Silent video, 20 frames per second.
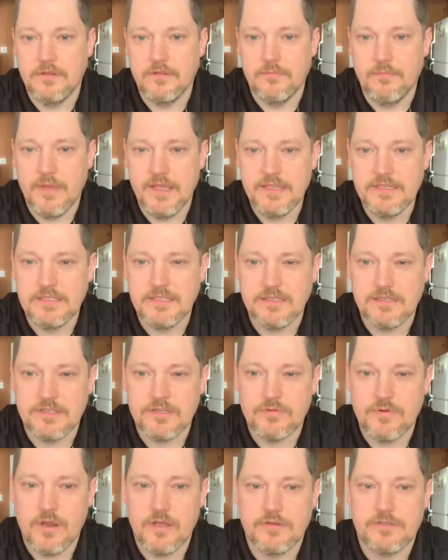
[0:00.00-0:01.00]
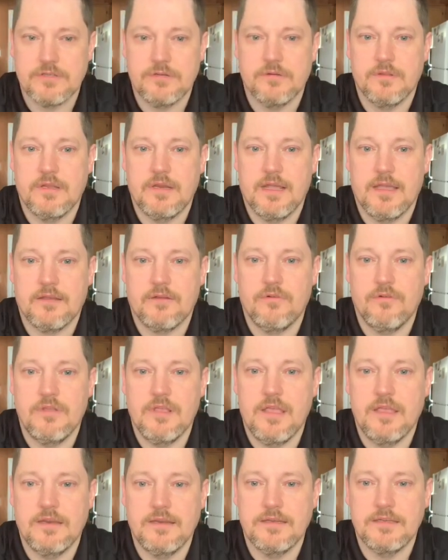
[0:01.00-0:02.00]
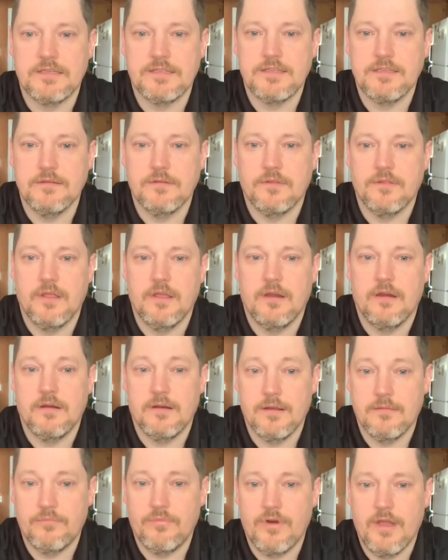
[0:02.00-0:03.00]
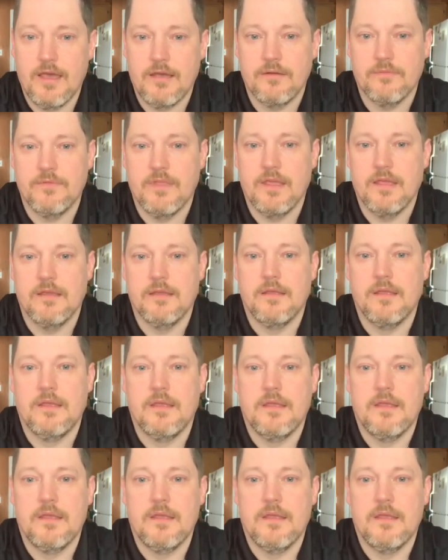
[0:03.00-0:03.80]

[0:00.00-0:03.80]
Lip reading: the basic structure that I created is still there, and I'm proud of that.